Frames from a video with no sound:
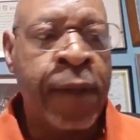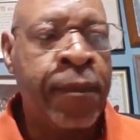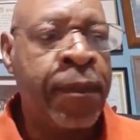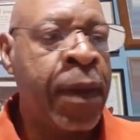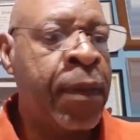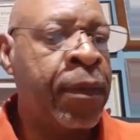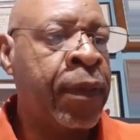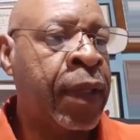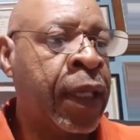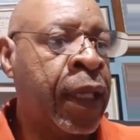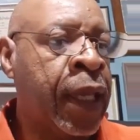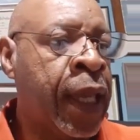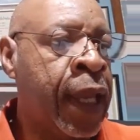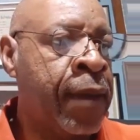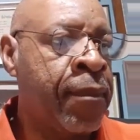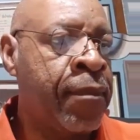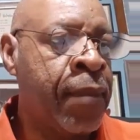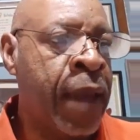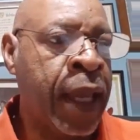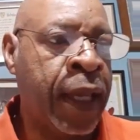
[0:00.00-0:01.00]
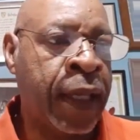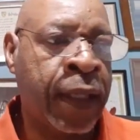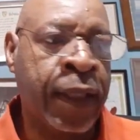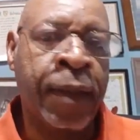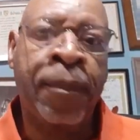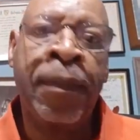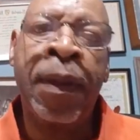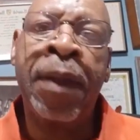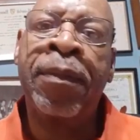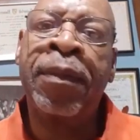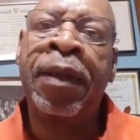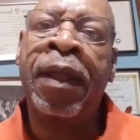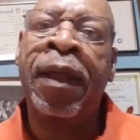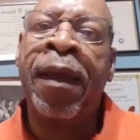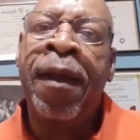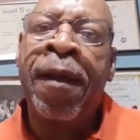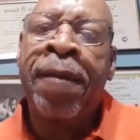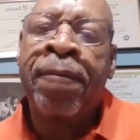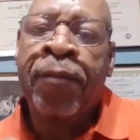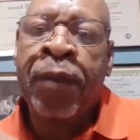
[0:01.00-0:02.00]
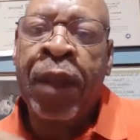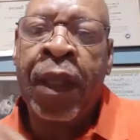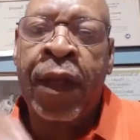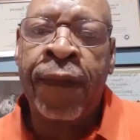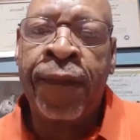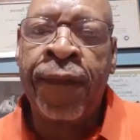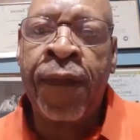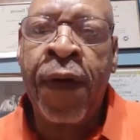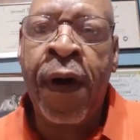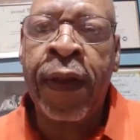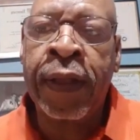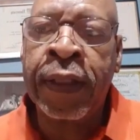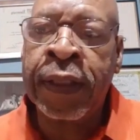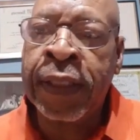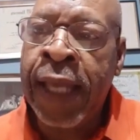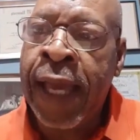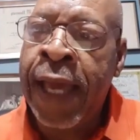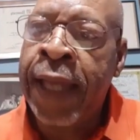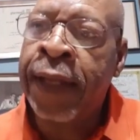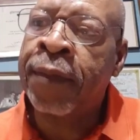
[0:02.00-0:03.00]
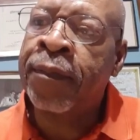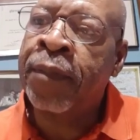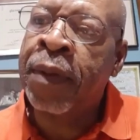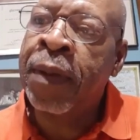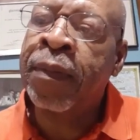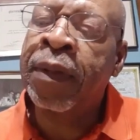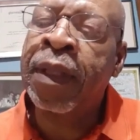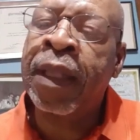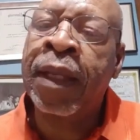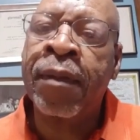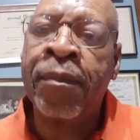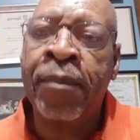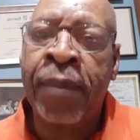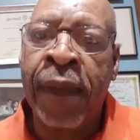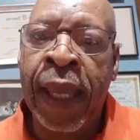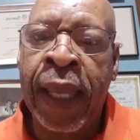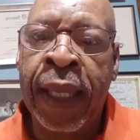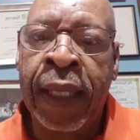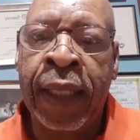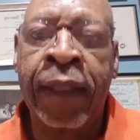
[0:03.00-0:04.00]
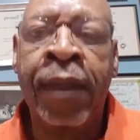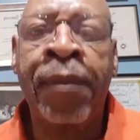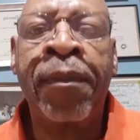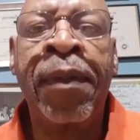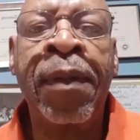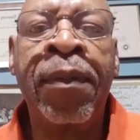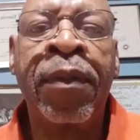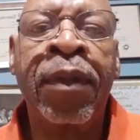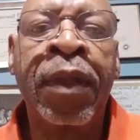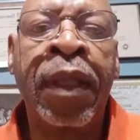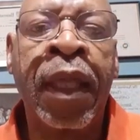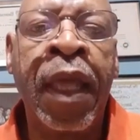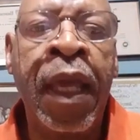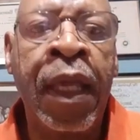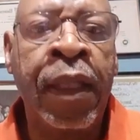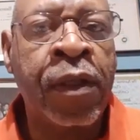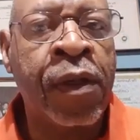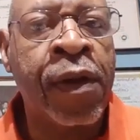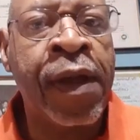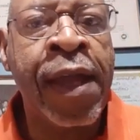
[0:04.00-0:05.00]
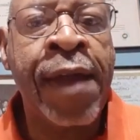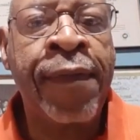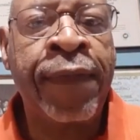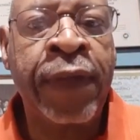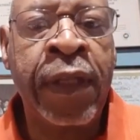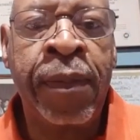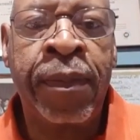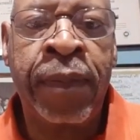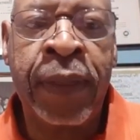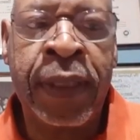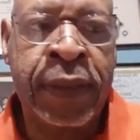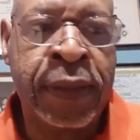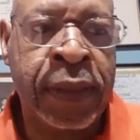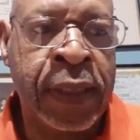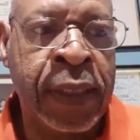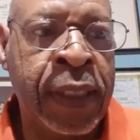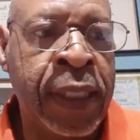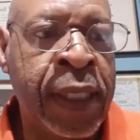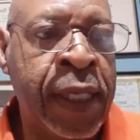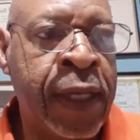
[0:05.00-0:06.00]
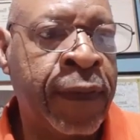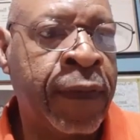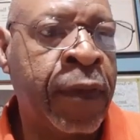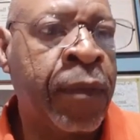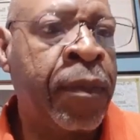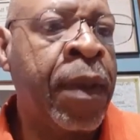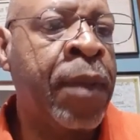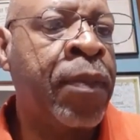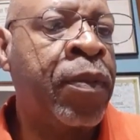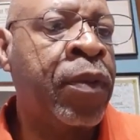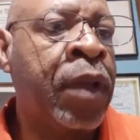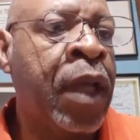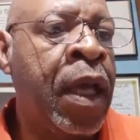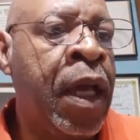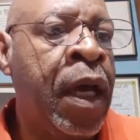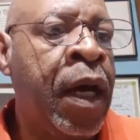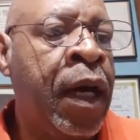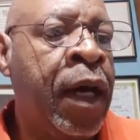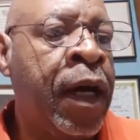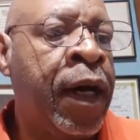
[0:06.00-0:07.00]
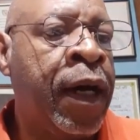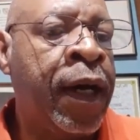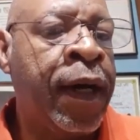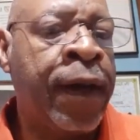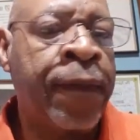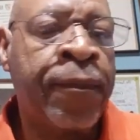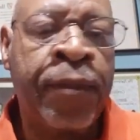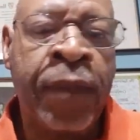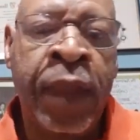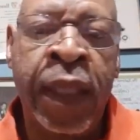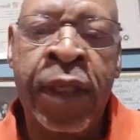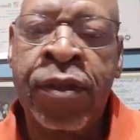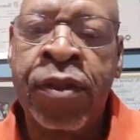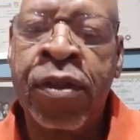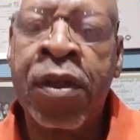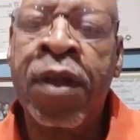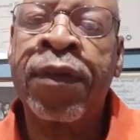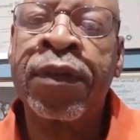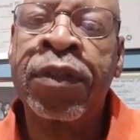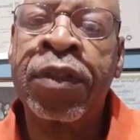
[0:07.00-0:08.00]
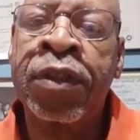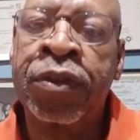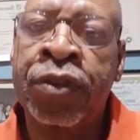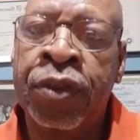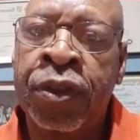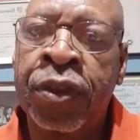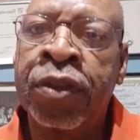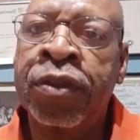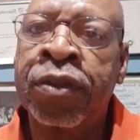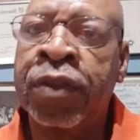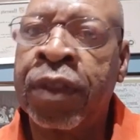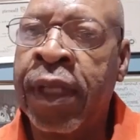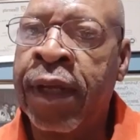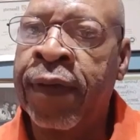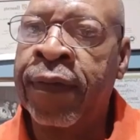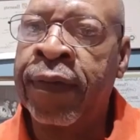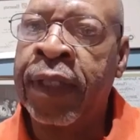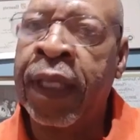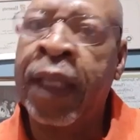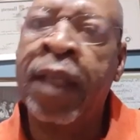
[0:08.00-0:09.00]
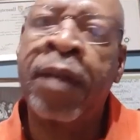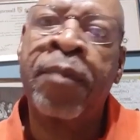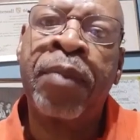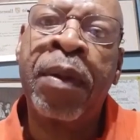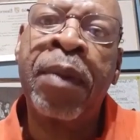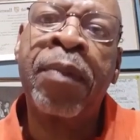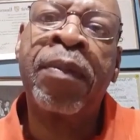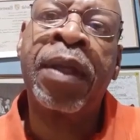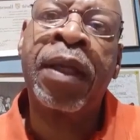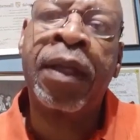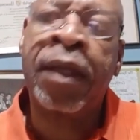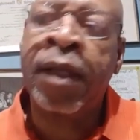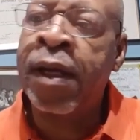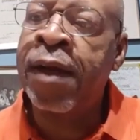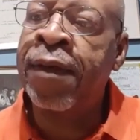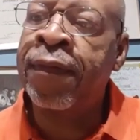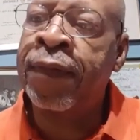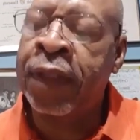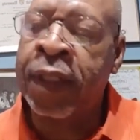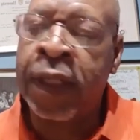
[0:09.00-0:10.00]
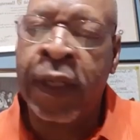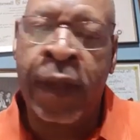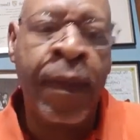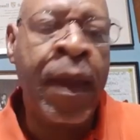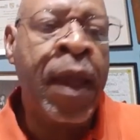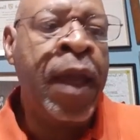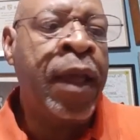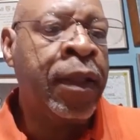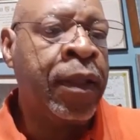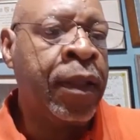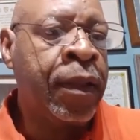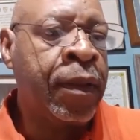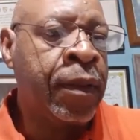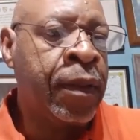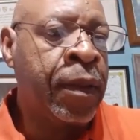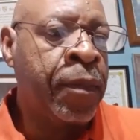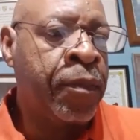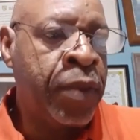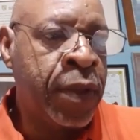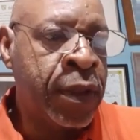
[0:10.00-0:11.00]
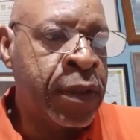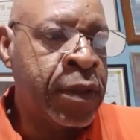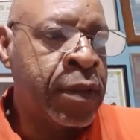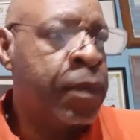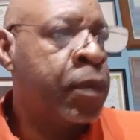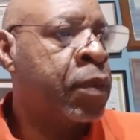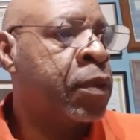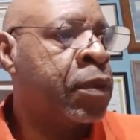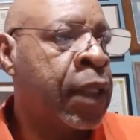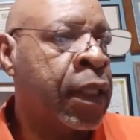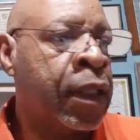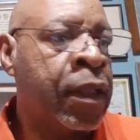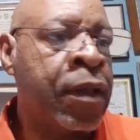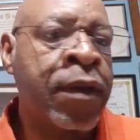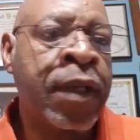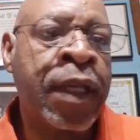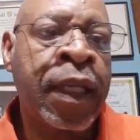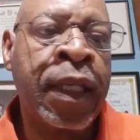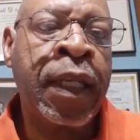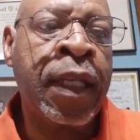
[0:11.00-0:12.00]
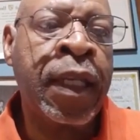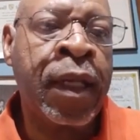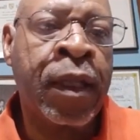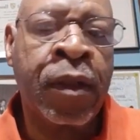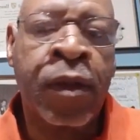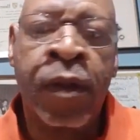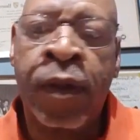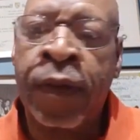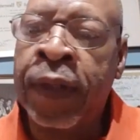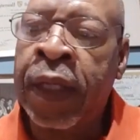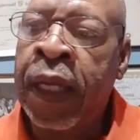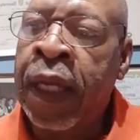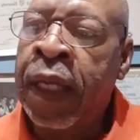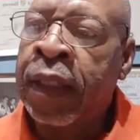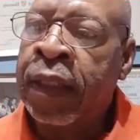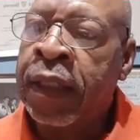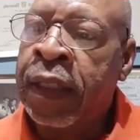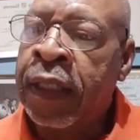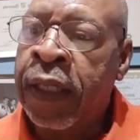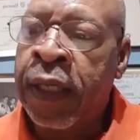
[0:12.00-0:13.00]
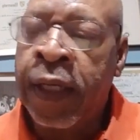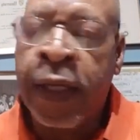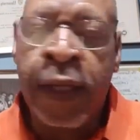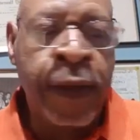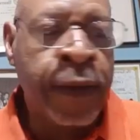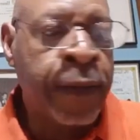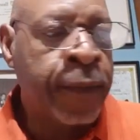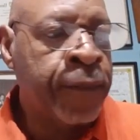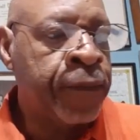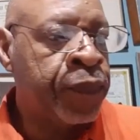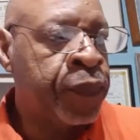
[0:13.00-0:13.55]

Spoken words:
people that can't make it, the people that are falling down, the people that are begging, the people that don't have any place to live, the people that service your children every day, the people that cover them, the principals that don't get any glory, the